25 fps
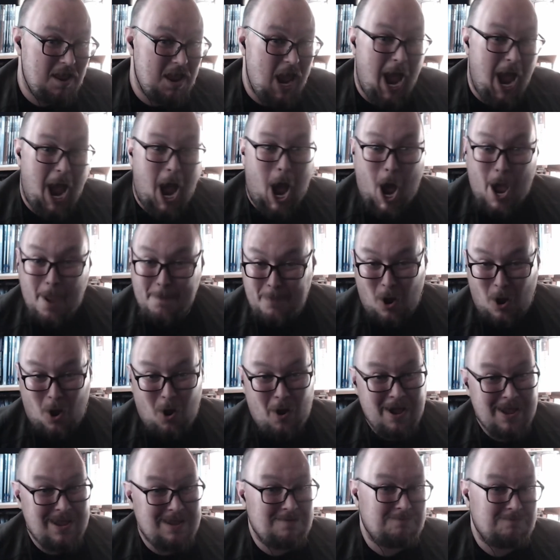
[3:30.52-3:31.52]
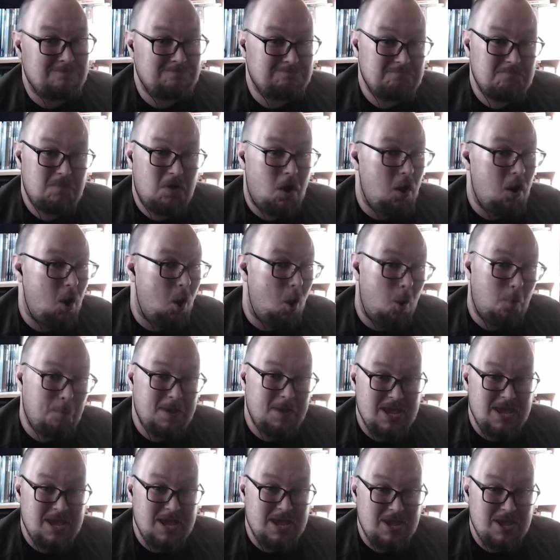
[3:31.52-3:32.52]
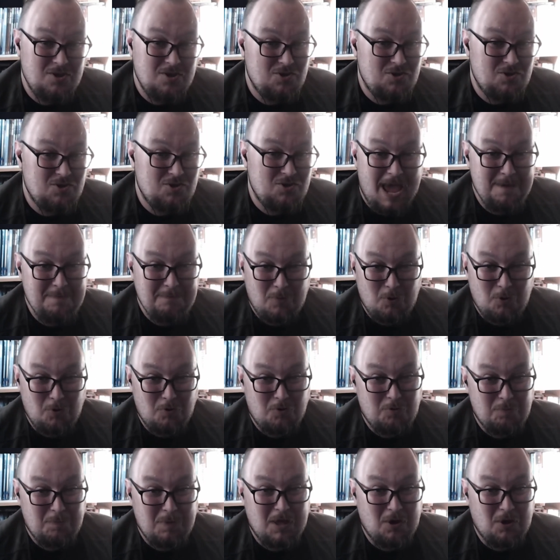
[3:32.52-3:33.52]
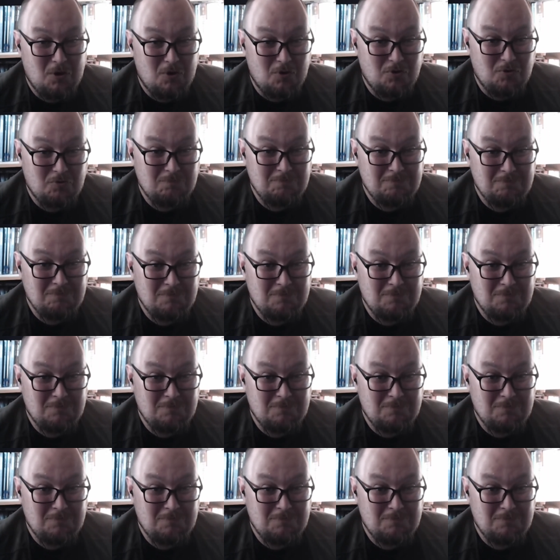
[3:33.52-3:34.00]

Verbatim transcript: I buy RPG game books because